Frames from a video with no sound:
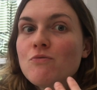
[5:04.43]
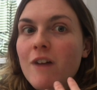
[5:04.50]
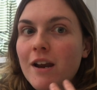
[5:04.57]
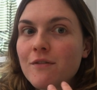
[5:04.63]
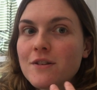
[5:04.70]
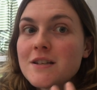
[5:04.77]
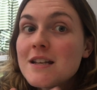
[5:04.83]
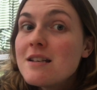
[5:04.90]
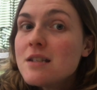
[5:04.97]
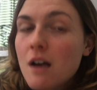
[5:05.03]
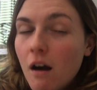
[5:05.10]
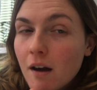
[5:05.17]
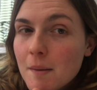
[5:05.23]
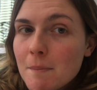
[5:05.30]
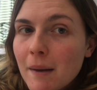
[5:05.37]
relevant and
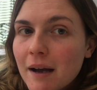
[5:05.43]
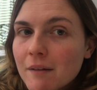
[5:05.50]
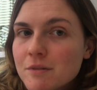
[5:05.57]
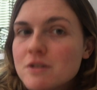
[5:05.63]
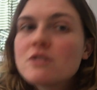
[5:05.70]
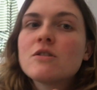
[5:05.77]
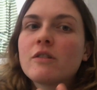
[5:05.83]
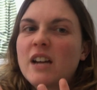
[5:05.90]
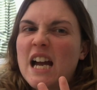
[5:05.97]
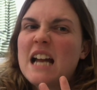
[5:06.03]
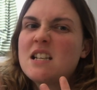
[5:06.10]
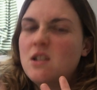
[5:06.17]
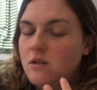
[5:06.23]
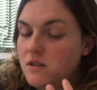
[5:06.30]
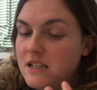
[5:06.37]
time-bound. Sorry, I had
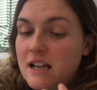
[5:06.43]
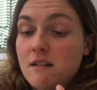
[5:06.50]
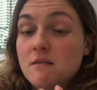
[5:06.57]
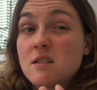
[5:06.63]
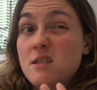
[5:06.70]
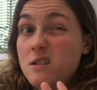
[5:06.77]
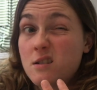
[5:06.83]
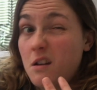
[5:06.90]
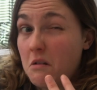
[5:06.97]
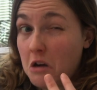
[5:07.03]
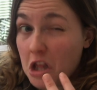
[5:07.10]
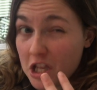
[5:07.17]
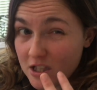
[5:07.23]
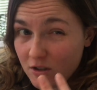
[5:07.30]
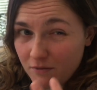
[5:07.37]
to look down because I don't know
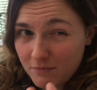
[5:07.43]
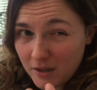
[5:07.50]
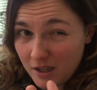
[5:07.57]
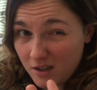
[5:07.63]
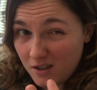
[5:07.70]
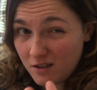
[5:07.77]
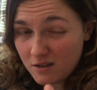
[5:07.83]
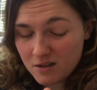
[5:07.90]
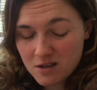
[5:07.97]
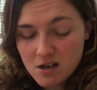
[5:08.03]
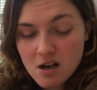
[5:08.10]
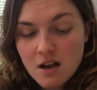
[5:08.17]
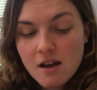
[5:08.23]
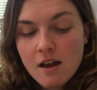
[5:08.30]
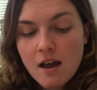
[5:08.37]
this off by
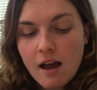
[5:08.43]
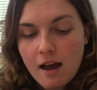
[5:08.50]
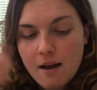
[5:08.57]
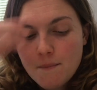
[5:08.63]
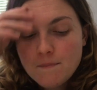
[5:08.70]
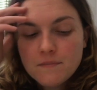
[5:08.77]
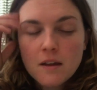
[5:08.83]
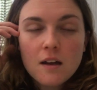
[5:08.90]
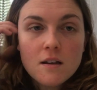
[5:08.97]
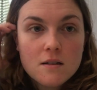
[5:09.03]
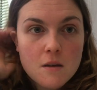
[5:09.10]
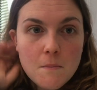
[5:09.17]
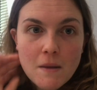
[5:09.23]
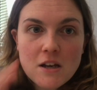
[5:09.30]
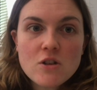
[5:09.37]
heart.
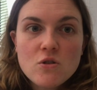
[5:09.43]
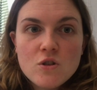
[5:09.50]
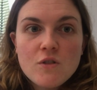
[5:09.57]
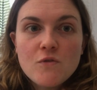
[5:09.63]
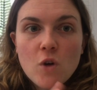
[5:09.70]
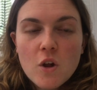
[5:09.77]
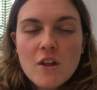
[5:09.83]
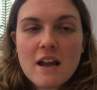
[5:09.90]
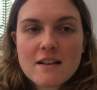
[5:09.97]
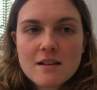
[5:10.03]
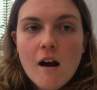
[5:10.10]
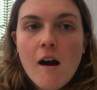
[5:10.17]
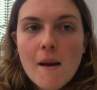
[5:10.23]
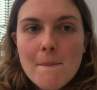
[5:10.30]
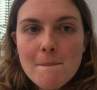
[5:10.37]
So make sure you've got that
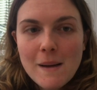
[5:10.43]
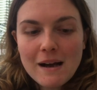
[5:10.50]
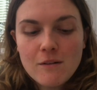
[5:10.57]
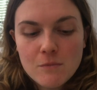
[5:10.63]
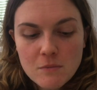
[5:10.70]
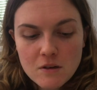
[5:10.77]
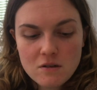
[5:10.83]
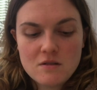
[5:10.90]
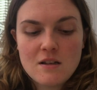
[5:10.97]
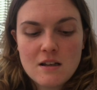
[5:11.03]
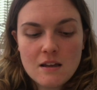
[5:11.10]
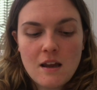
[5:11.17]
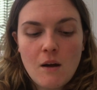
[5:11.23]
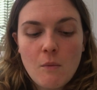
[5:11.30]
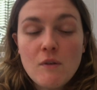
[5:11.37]
time-boundness
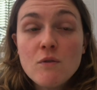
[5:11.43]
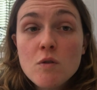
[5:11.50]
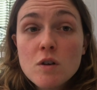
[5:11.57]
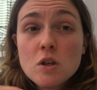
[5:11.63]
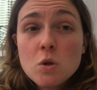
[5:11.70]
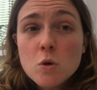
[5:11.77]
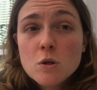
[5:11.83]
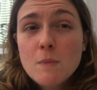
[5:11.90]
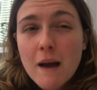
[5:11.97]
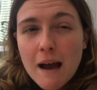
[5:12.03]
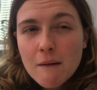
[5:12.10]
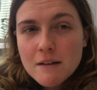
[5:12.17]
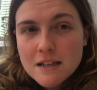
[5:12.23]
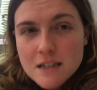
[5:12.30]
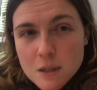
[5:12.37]
in there. We've already talked about
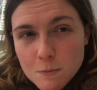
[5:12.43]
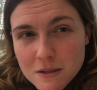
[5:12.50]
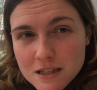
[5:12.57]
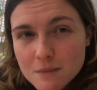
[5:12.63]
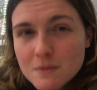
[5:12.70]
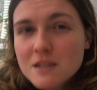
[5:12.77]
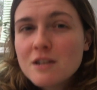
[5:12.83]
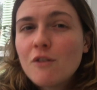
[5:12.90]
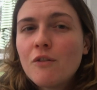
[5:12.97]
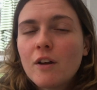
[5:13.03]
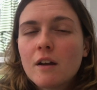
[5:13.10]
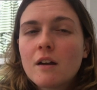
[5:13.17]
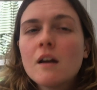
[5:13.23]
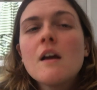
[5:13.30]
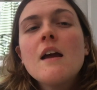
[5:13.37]
how it needs to be
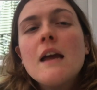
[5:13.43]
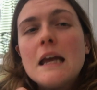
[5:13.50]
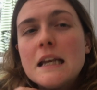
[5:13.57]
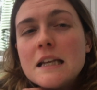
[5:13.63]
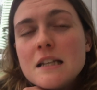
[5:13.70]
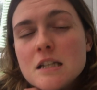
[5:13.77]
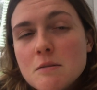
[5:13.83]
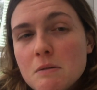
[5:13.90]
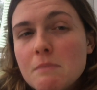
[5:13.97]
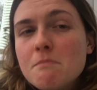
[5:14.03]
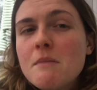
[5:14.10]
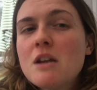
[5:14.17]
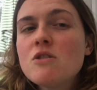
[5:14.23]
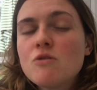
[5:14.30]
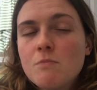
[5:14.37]
specific. It needs to be
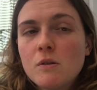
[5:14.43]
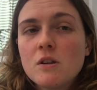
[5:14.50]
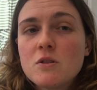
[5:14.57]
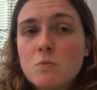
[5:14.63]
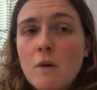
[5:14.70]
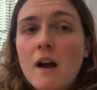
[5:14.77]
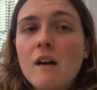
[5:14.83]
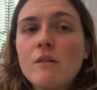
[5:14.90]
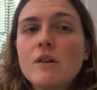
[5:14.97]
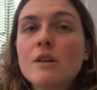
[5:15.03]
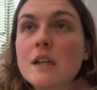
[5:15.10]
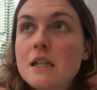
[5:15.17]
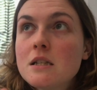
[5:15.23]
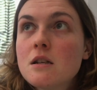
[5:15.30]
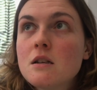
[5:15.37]
measurable as well. You
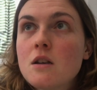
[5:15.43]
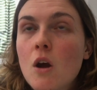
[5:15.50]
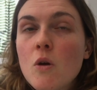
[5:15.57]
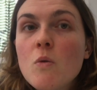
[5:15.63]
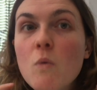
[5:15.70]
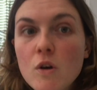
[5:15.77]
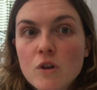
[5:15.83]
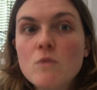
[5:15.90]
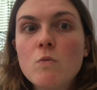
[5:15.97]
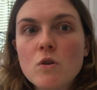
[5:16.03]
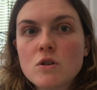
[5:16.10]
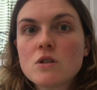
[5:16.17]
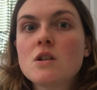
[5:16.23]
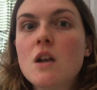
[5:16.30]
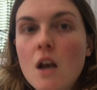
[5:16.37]
need to know what you
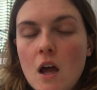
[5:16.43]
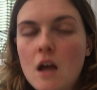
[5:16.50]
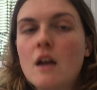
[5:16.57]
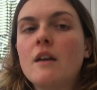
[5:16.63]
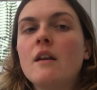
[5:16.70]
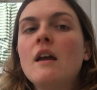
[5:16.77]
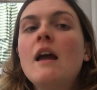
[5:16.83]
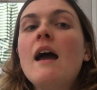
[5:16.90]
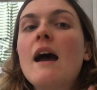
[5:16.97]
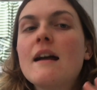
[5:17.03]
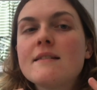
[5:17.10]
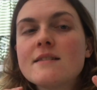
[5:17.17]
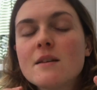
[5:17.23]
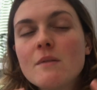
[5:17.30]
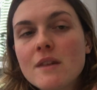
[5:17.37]
want to learn.
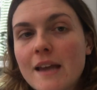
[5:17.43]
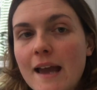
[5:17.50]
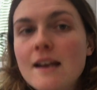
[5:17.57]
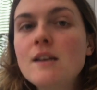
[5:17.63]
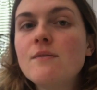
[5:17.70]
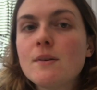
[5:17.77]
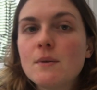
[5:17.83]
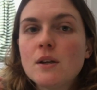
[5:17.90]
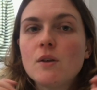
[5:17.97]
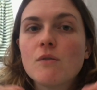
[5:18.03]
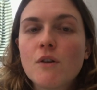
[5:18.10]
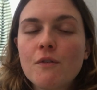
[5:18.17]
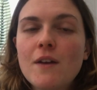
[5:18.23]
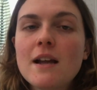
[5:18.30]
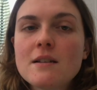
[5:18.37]
And so at the end of it, when you're
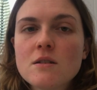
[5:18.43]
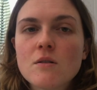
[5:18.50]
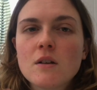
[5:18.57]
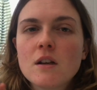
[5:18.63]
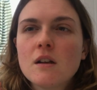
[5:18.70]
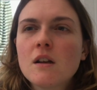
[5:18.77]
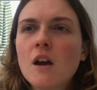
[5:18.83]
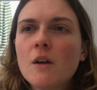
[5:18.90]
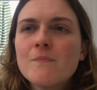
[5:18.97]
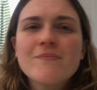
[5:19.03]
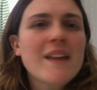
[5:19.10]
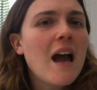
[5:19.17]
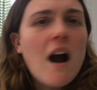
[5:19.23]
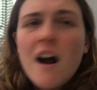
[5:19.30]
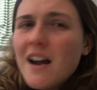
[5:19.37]
reflecting on it, you can go,
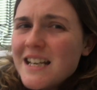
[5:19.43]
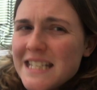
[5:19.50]
I